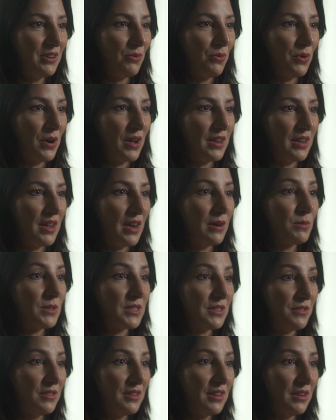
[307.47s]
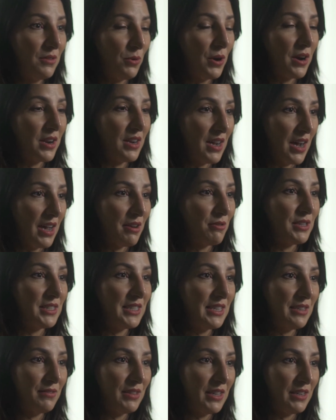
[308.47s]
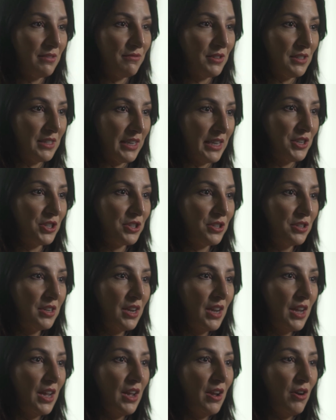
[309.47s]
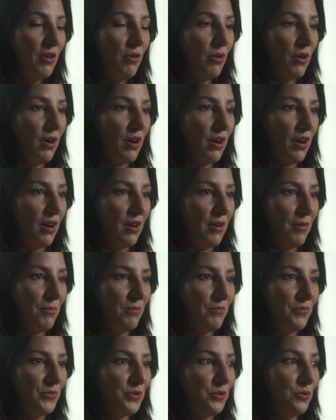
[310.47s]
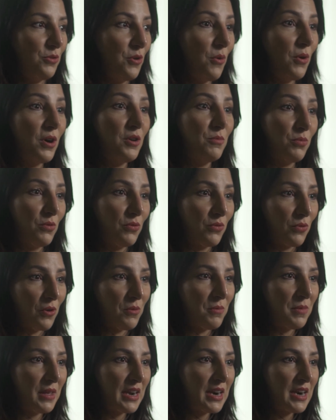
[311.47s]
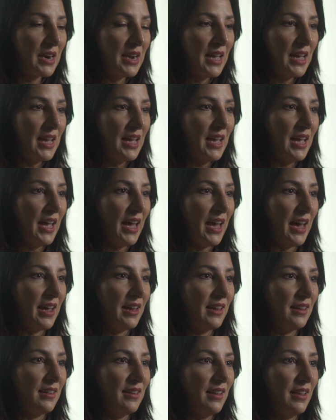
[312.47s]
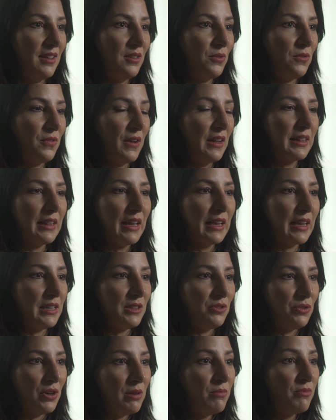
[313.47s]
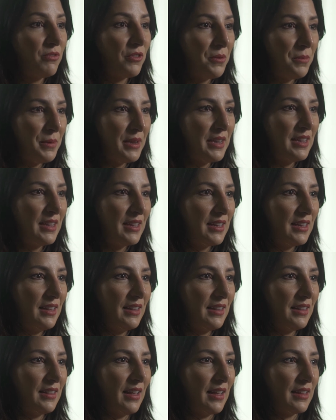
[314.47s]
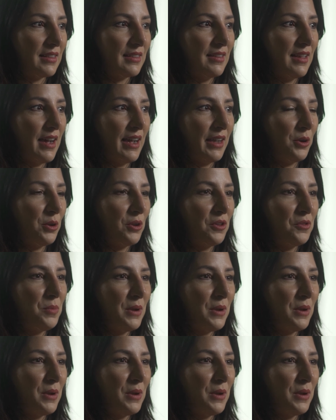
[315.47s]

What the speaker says: when I was when I received the invitation to go and perform there, and it felt like a dream for me that I couldn't